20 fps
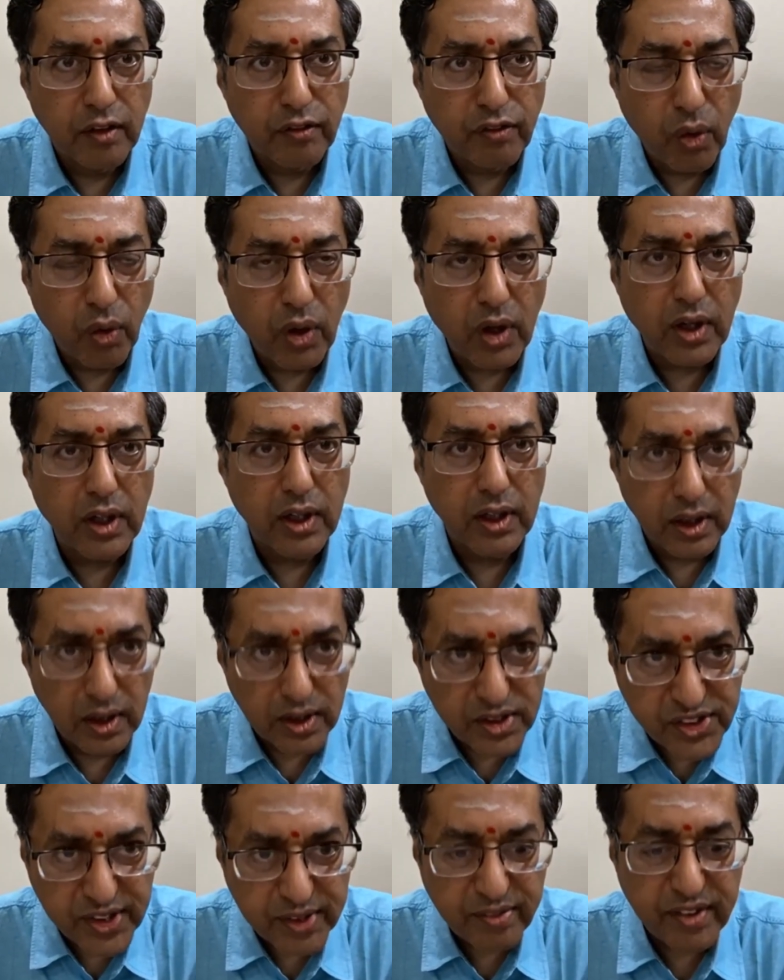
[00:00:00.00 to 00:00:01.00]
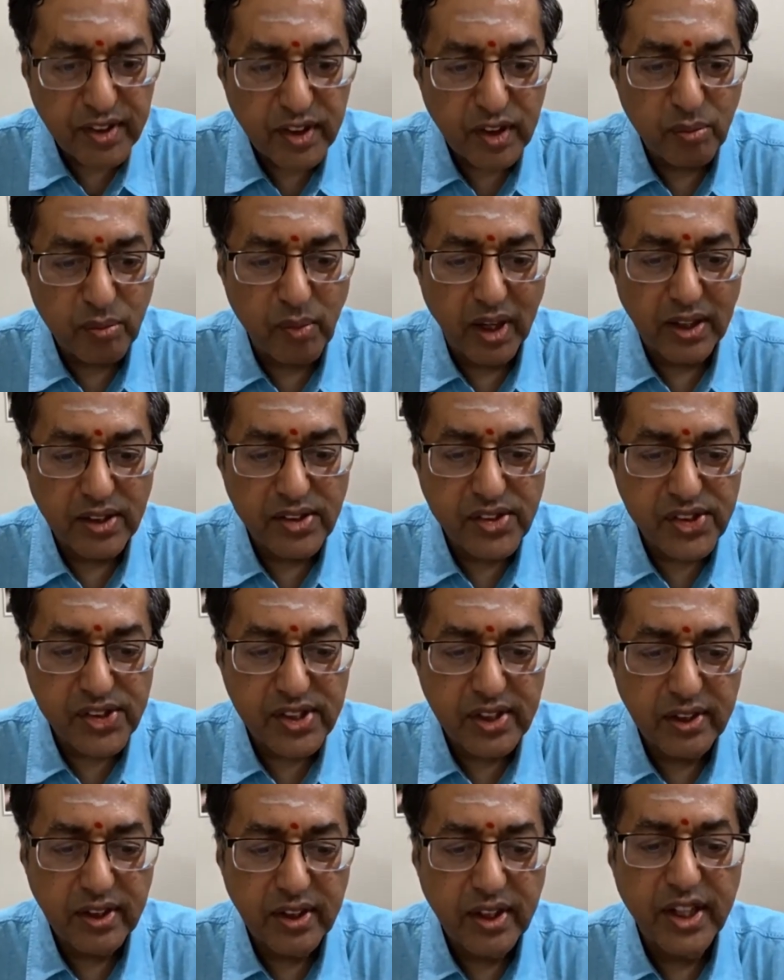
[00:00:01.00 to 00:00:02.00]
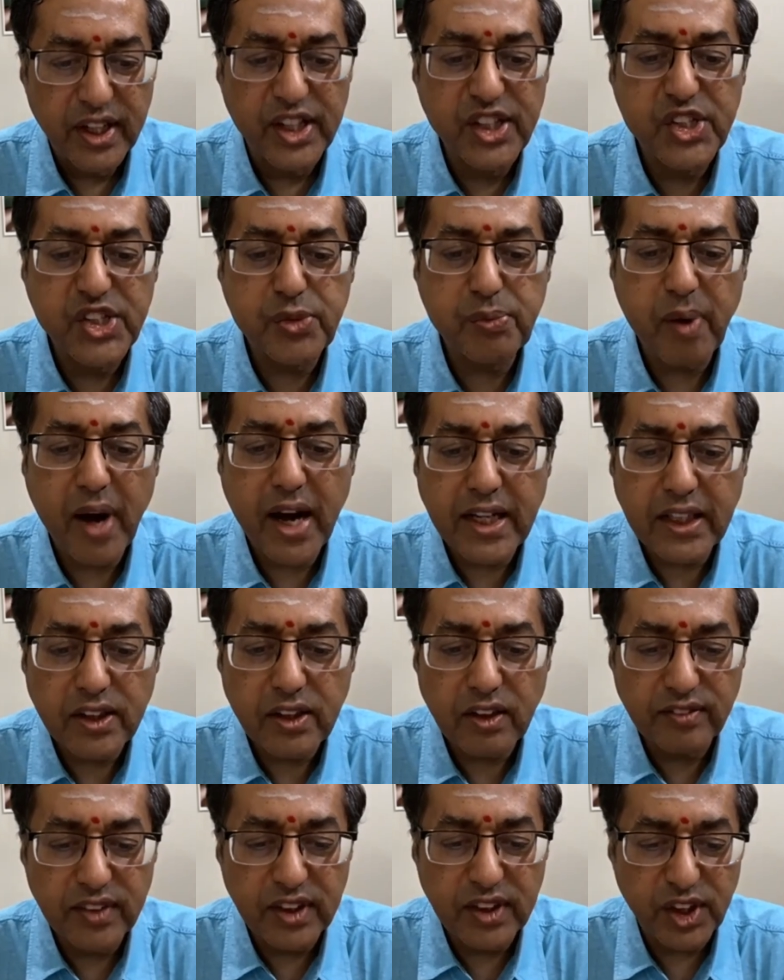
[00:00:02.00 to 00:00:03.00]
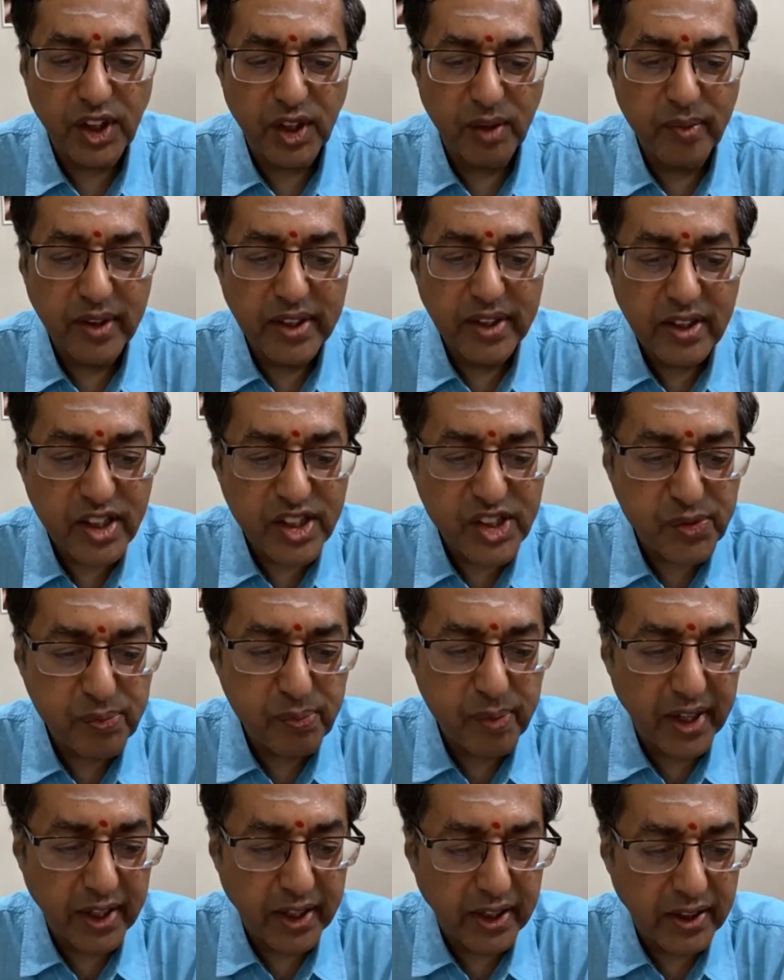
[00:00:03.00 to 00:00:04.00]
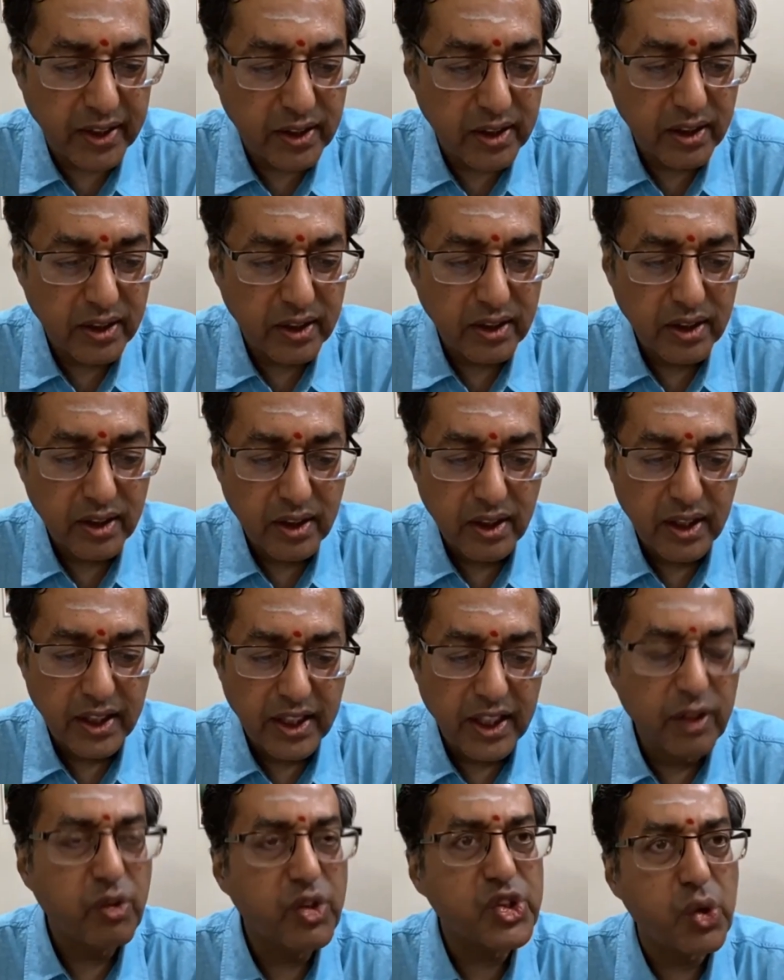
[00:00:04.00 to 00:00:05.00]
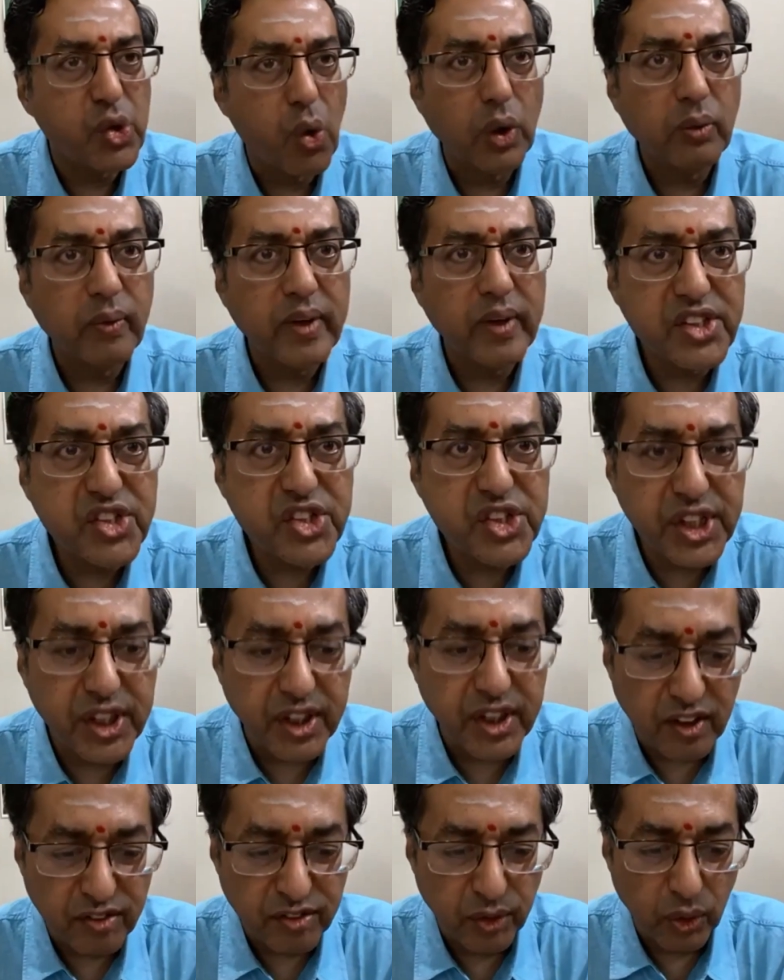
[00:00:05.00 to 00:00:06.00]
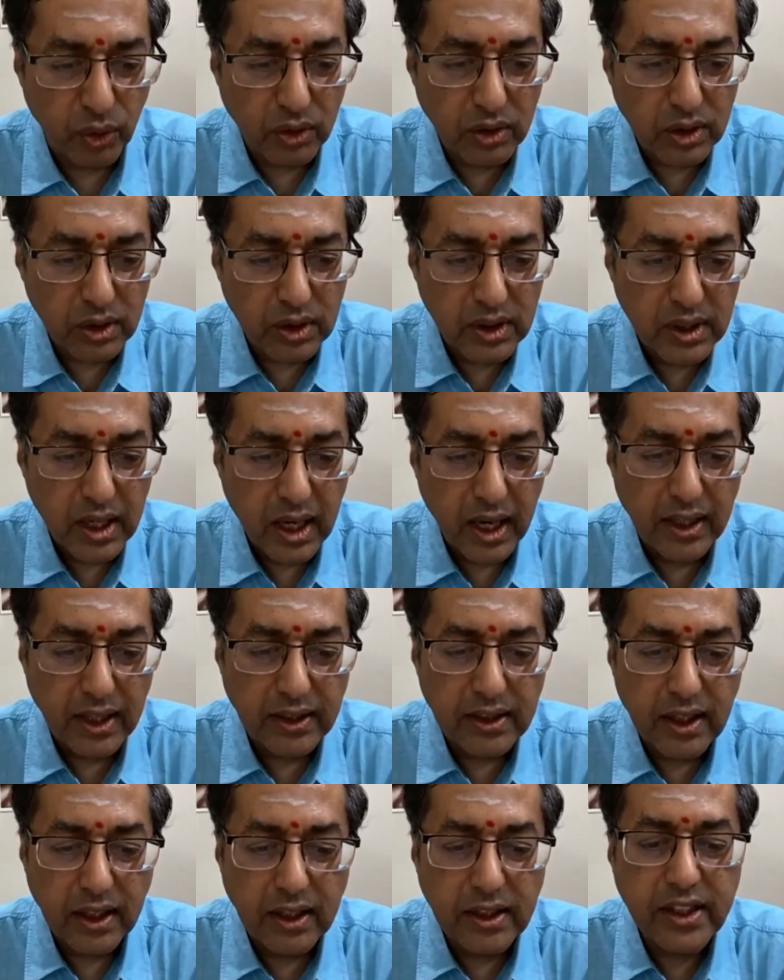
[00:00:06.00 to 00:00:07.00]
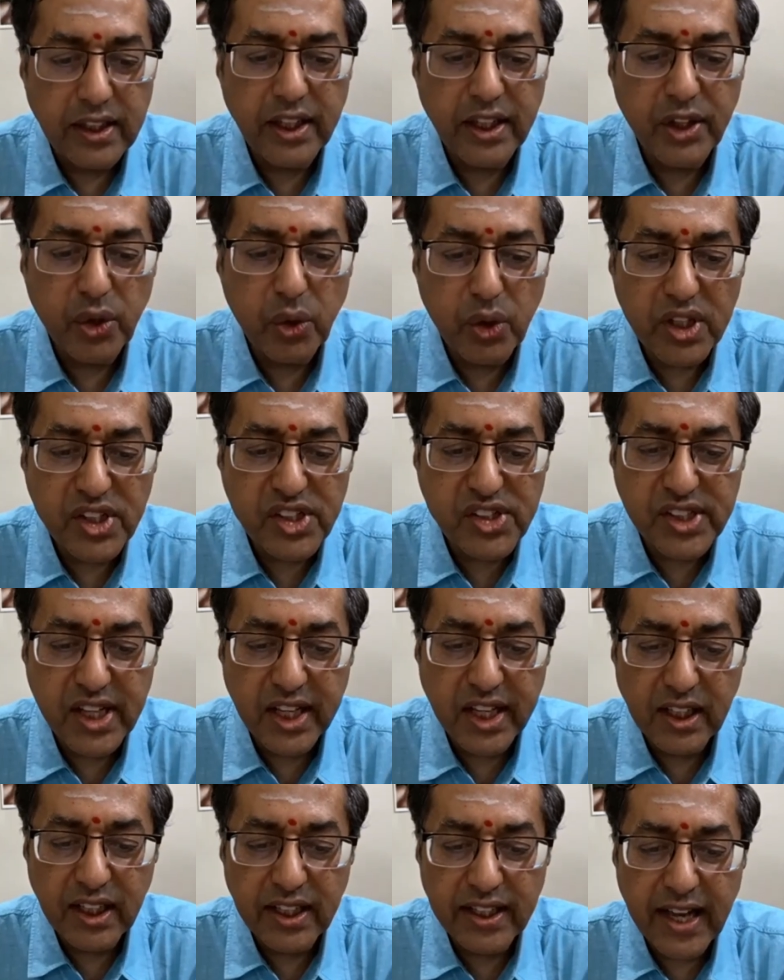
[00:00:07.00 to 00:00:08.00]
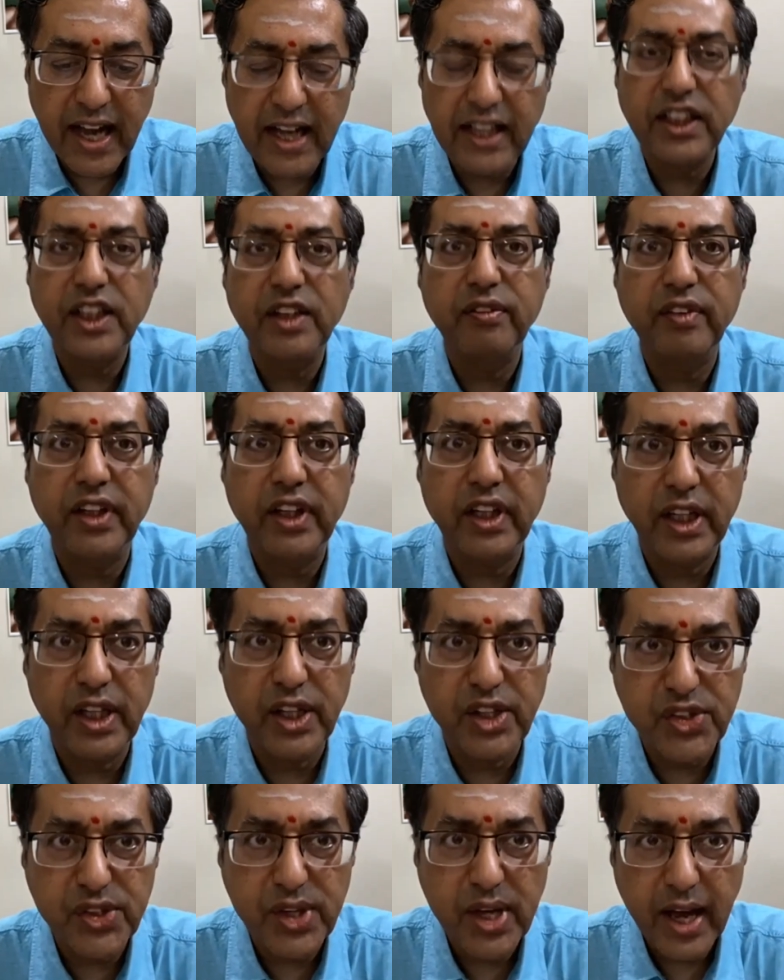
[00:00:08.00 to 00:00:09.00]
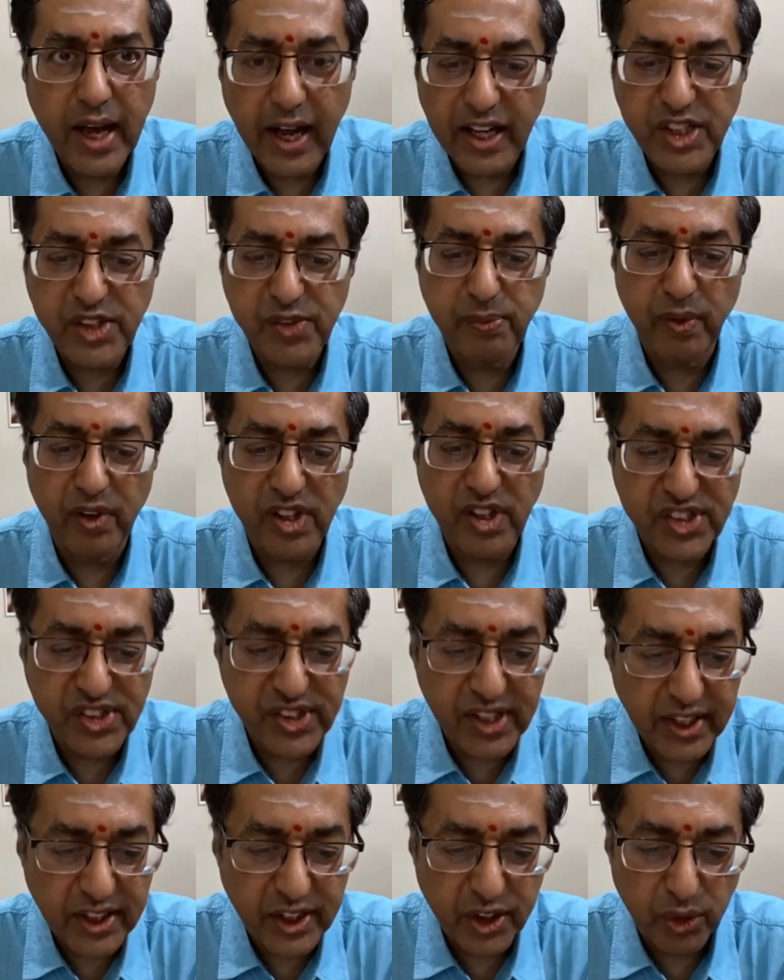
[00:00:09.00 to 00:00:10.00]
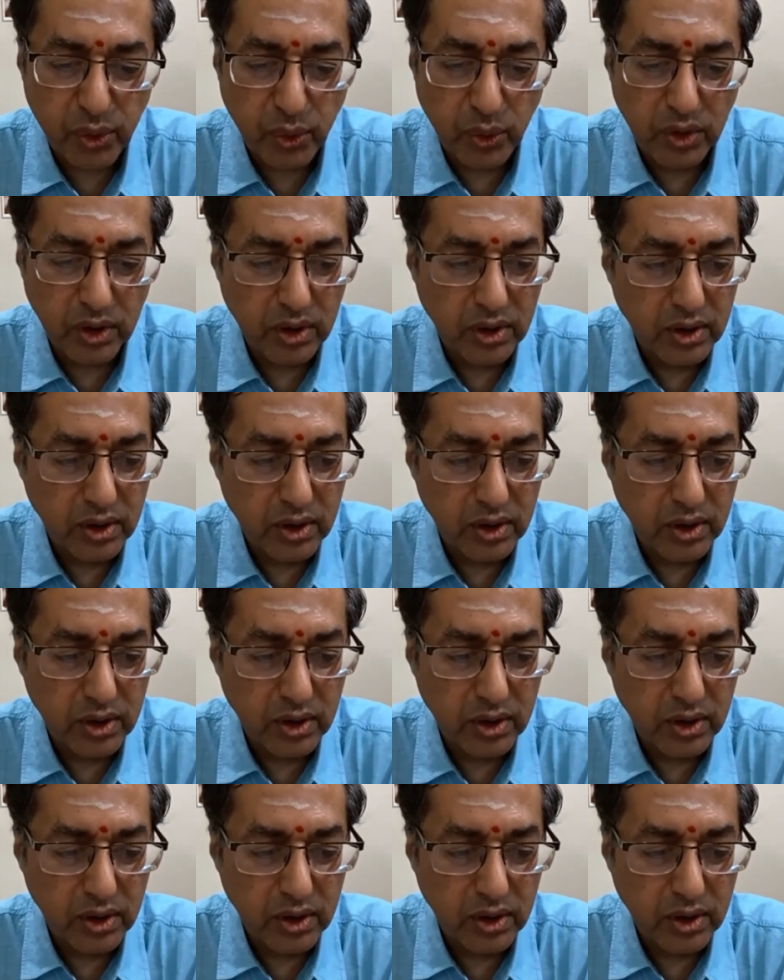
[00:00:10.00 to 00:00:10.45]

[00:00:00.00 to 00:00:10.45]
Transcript: For several months, in spite of the tremendous pain, he was always cheerful and continued his daily activities as per schedule.